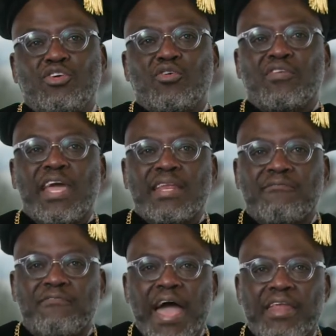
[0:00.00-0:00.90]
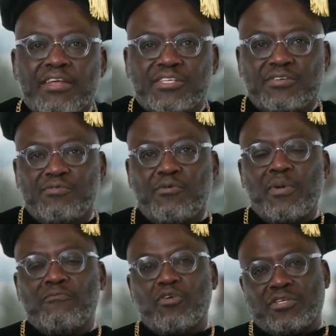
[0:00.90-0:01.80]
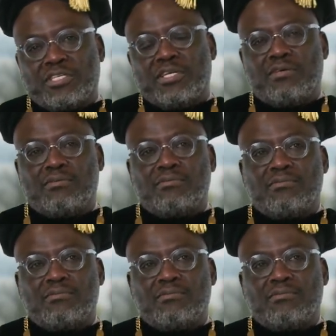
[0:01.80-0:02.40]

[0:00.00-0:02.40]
You've gained advantage from adversity.